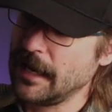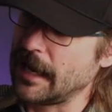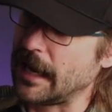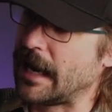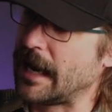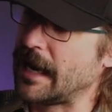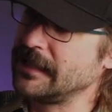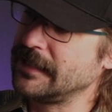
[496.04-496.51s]

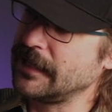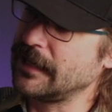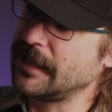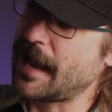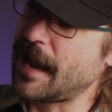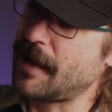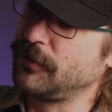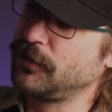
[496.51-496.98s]
And I did
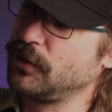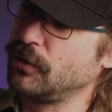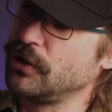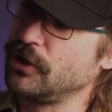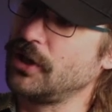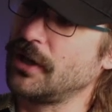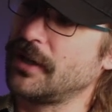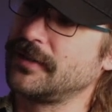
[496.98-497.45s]
have to
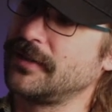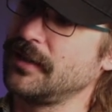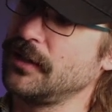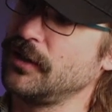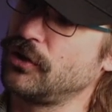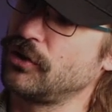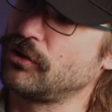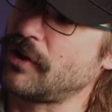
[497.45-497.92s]
adjust
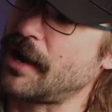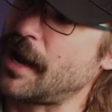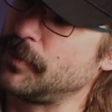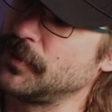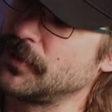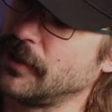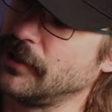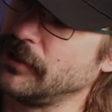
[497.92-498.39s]
these
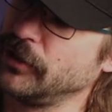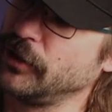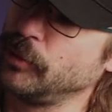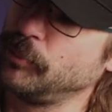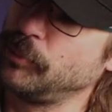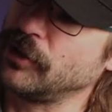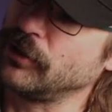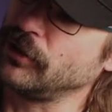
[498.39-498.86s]
straps a little bit